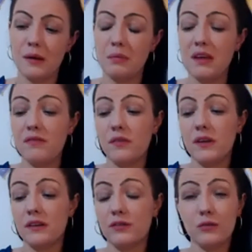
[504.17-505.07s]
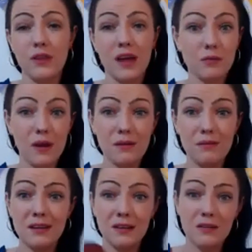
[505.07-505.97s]
Playfulness. So that's why we
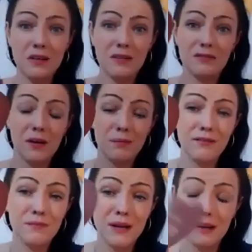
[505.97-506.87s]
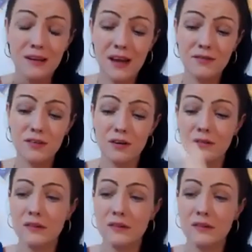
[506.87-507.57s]
need a lot of upliftment and laughter.